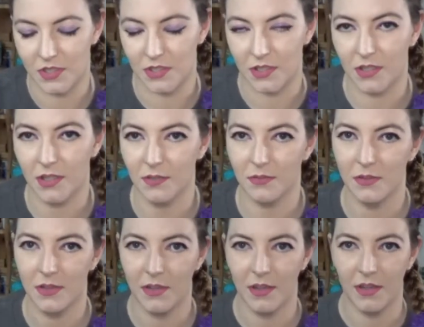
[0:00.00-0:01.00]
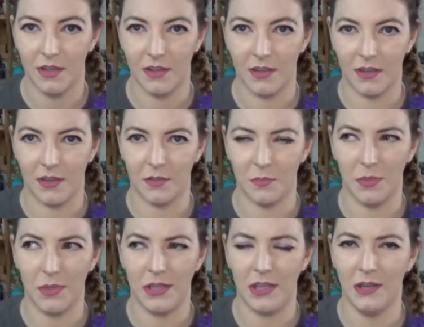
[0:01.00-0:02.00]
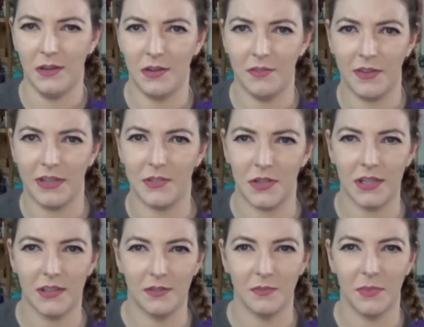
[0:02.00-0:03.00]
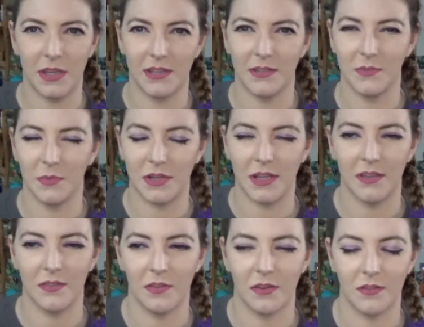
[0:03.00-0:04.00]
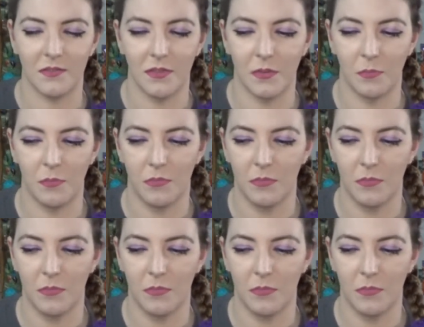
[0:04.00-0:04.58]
Dunno. I'll put here if I tried them and what I thought of them.